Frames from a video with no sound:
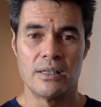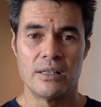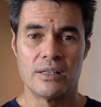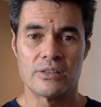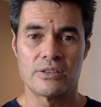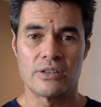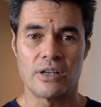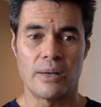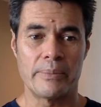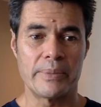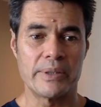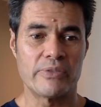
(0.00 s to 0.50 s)

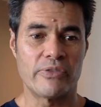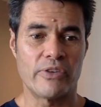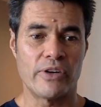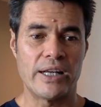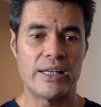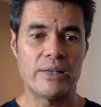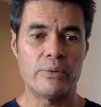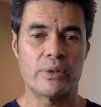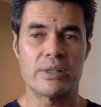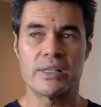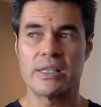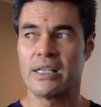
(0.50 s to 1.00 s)
So, I mean, for
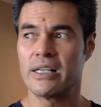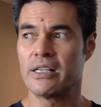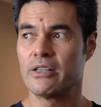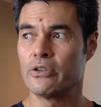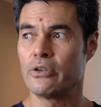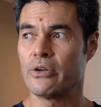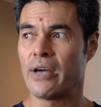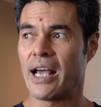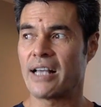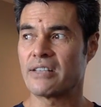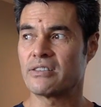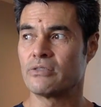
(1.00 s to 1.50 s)
anyone here
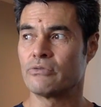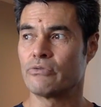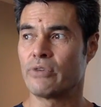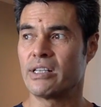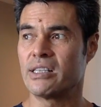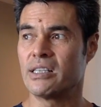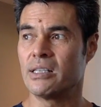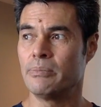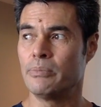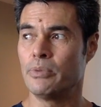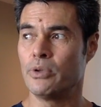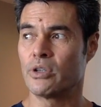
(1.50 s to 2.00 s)
who hasn't
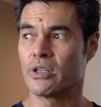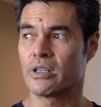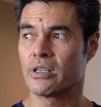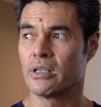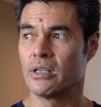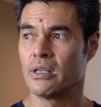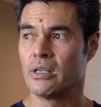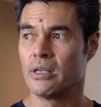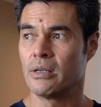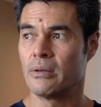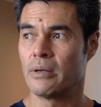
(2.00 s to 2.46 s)
read the book